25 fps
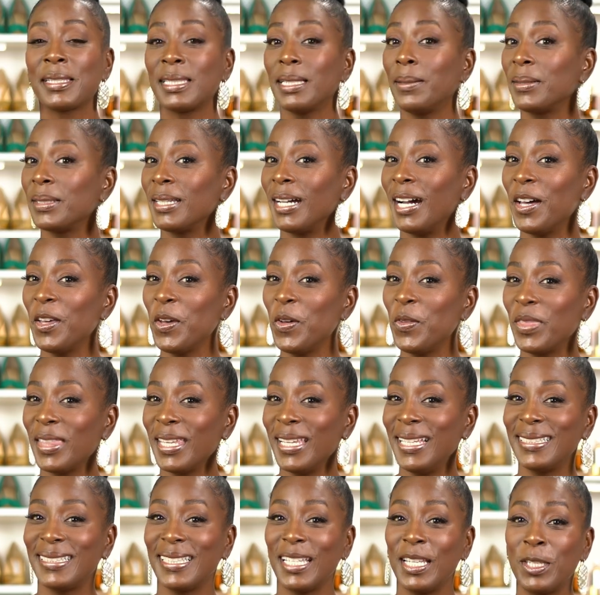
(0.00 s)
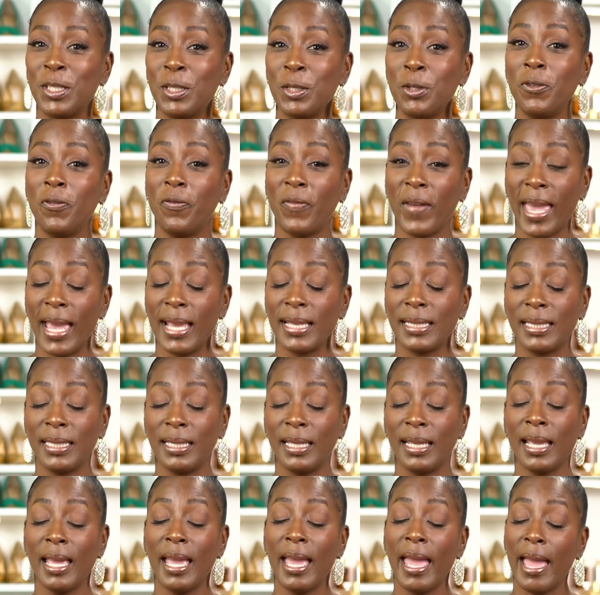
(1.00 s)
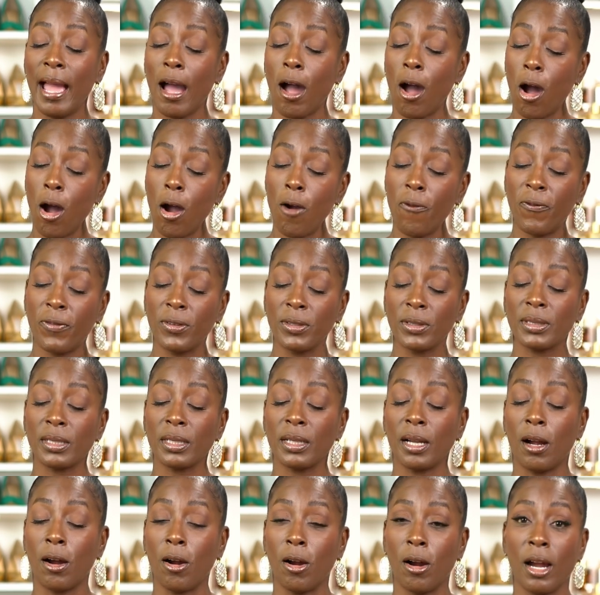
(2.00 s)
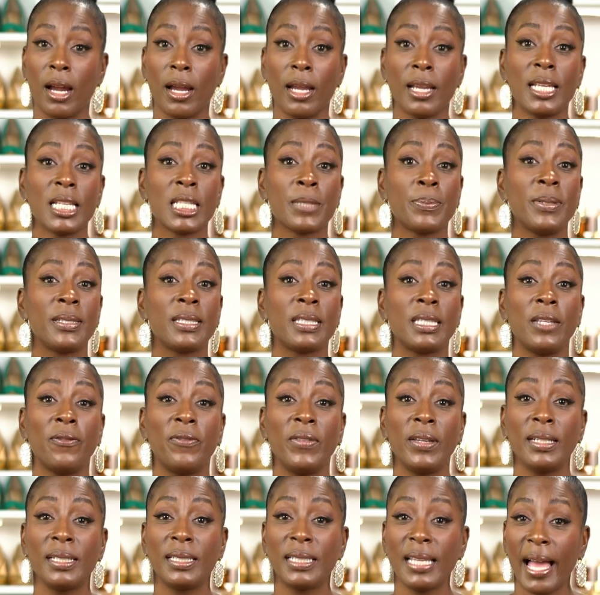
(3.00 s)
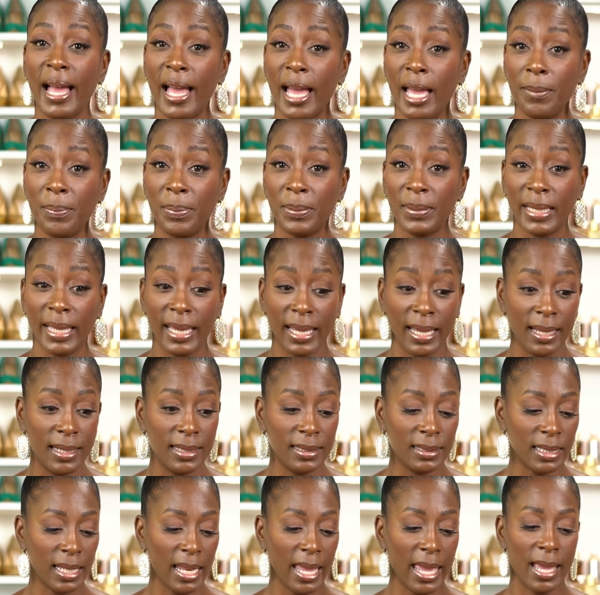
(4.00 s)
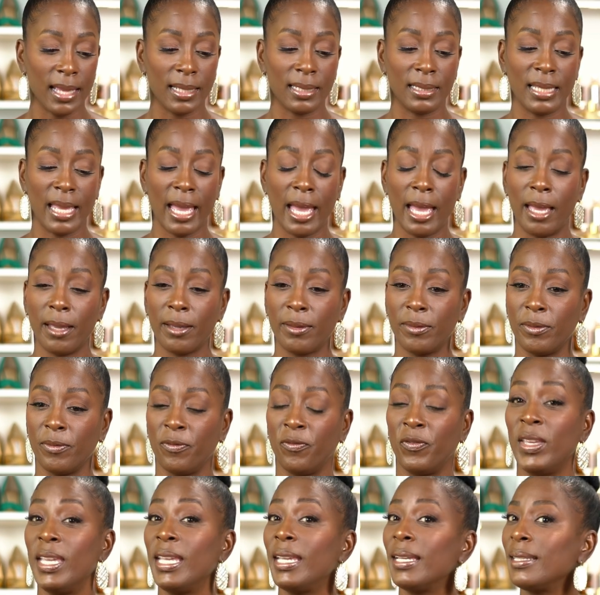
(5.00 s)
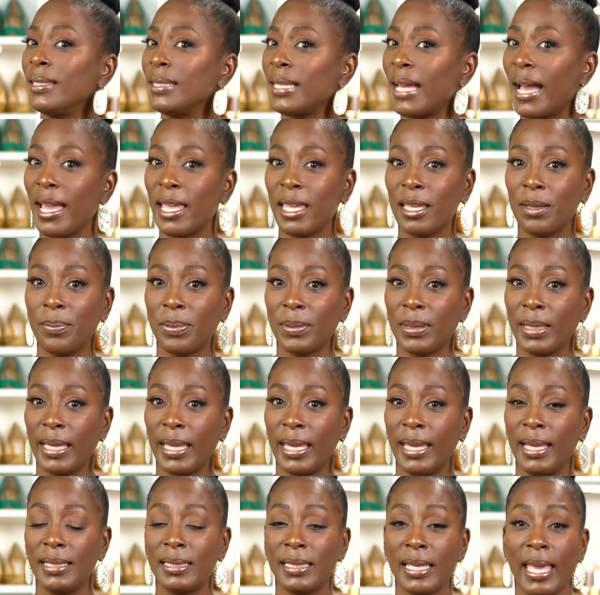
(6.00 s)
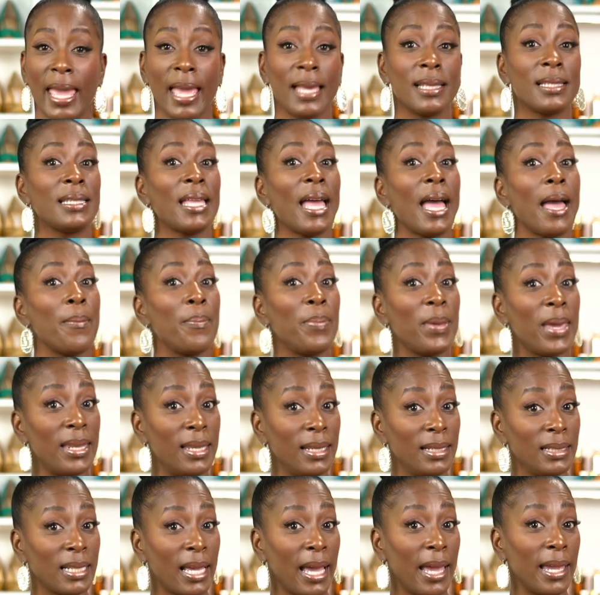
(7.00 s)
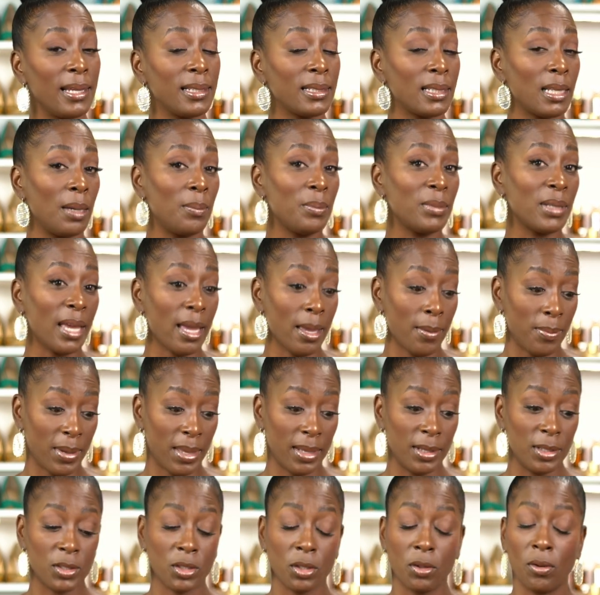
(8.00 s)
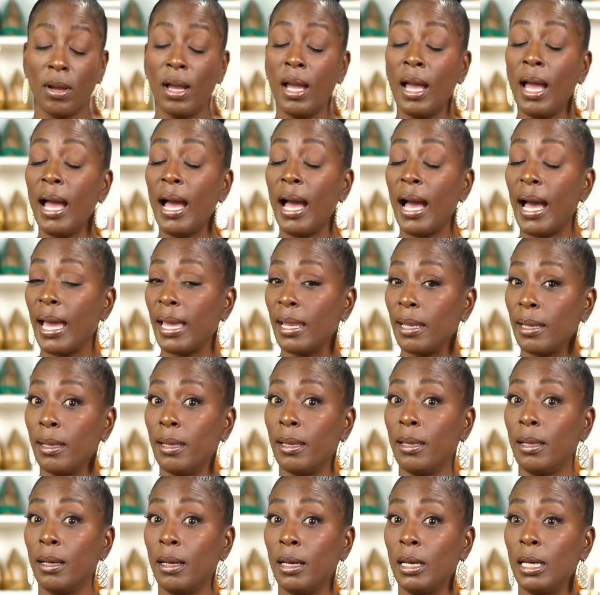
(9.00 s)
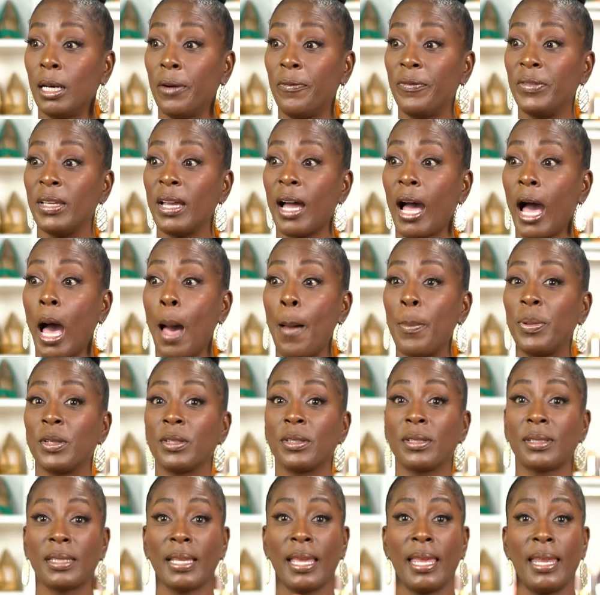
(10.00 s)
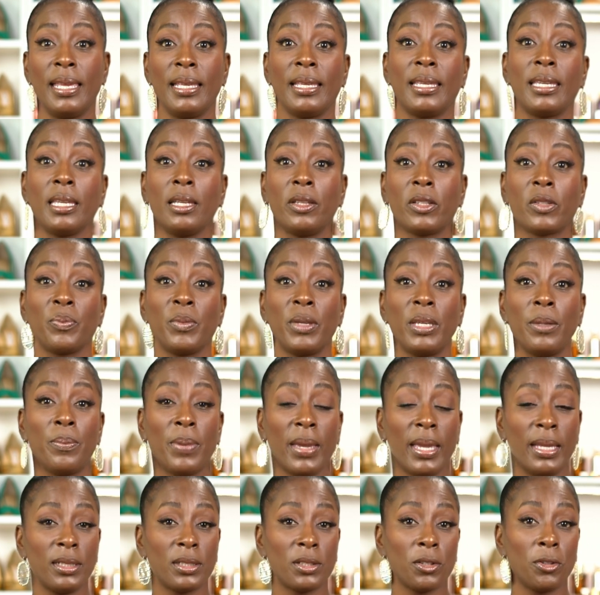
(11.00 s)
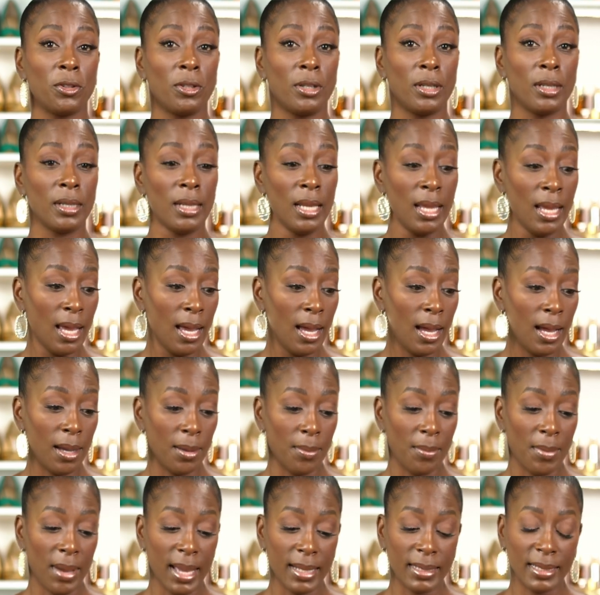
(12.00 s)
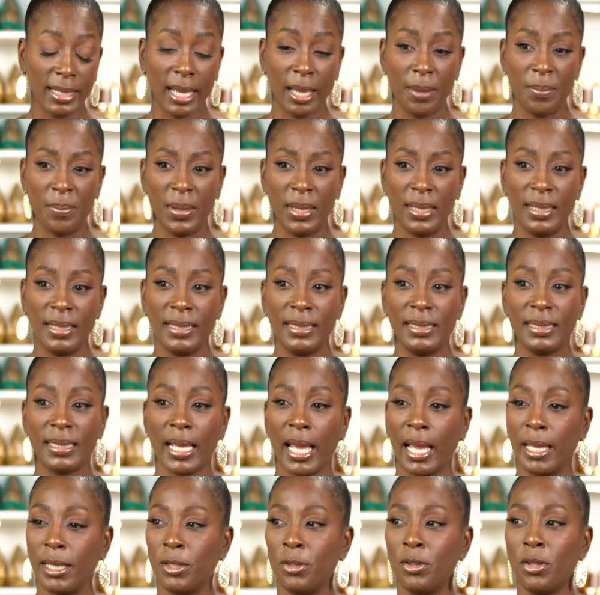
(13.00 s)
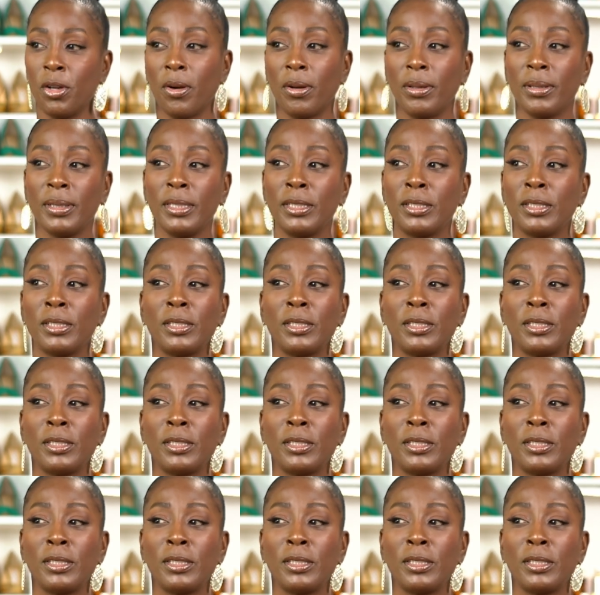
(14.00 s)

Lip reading: Some of the other things that do fasting offers are specific diet plans. It has vegan diet plans. It has diabetic diets. I'm diabetic, so I love the options that it gives me based on my diabetes. You know,